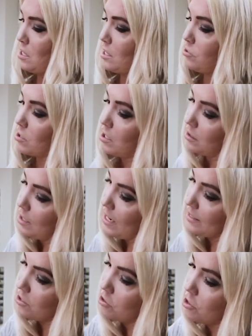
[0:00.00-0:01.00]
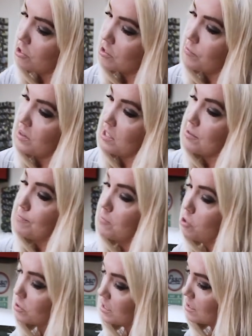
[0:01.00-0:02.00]
And you're gonna line the hook with the com
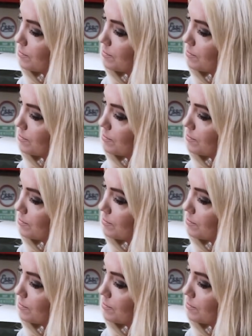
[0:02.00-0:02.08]
hooking